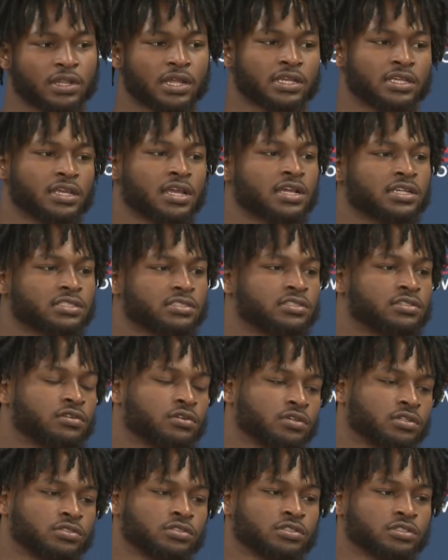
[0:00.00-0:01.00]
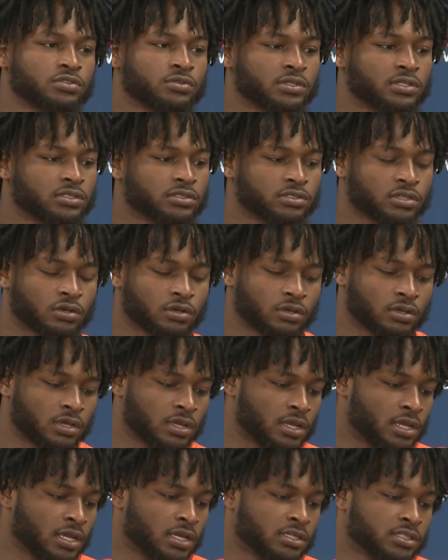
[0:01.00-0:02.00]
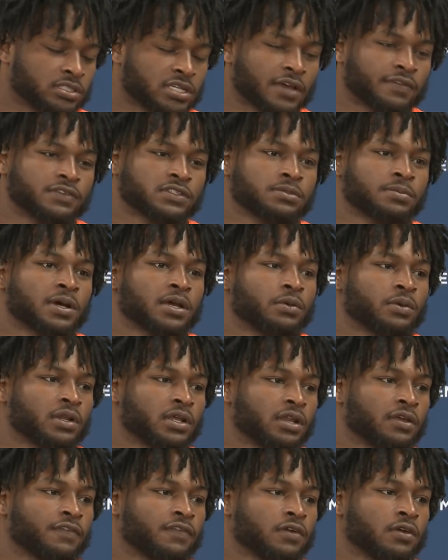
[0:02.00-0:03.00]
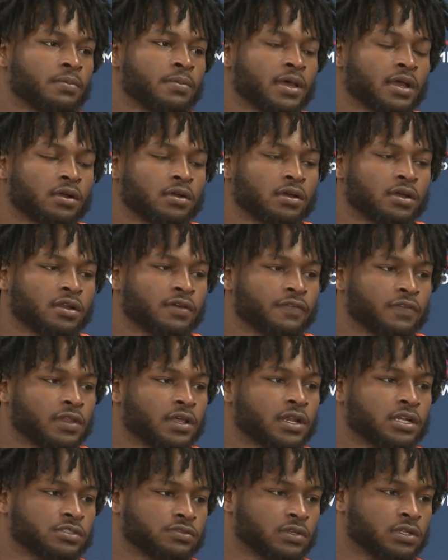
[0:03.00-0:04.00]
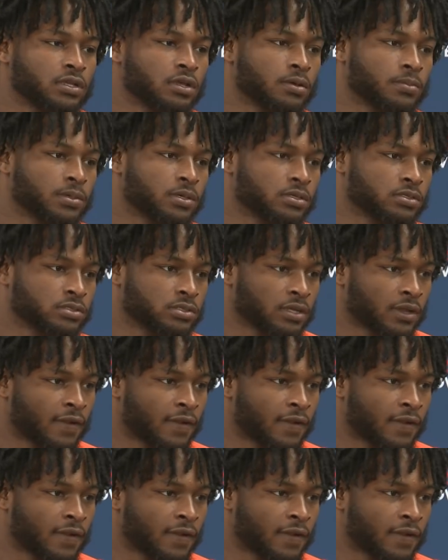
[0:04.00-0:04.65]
Like, he actually doing the drills with us. So, just having somebody with an NFL background, I feel like that's really helping him.